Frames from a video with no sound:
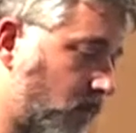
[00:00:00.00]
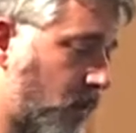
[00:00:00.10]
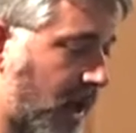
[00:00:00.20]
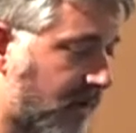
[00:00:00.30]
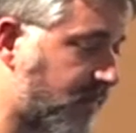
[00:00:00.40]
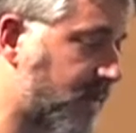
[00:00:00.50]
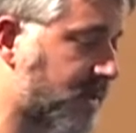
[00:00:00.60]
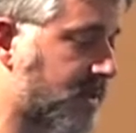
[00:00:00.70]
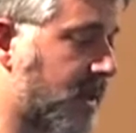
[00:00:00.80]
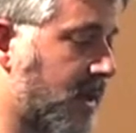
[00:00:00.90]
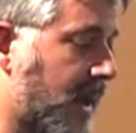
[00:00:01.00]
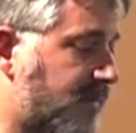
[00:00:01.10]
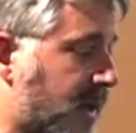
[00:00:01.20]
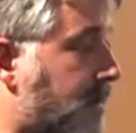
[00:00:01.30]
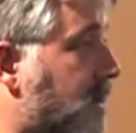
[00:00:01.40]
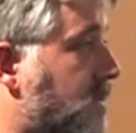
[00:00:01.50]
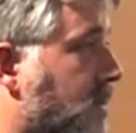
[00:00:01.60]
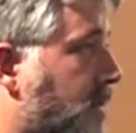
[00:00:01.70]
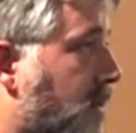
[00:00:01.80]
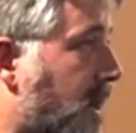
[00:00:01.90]
we have this entrepreneur
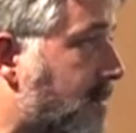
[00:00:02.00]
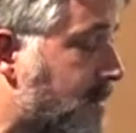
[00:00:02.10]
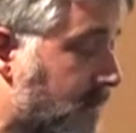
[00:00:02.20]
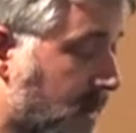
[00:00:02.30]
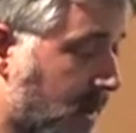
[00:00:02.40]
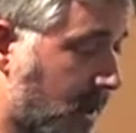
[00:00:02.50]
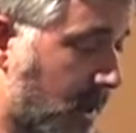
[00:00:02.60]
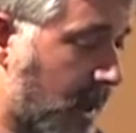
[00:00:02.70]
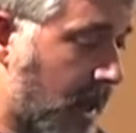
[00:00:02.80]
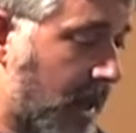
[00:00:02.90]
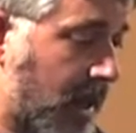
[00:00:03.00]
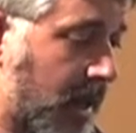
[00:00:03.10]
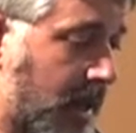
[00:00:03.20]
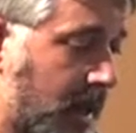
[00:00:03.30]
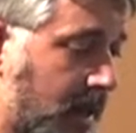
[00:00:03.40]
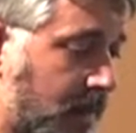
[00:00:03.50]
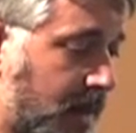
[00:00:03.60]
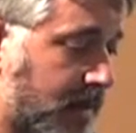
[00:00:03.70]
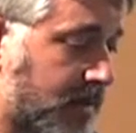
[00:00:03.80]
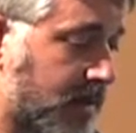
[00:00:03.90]
program uh,
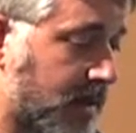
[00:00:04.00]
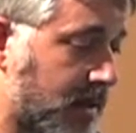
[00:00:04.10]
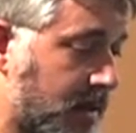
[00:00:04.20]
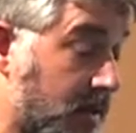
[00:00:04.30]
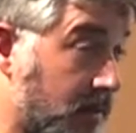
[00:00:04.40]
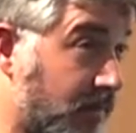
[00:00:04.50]
that uh,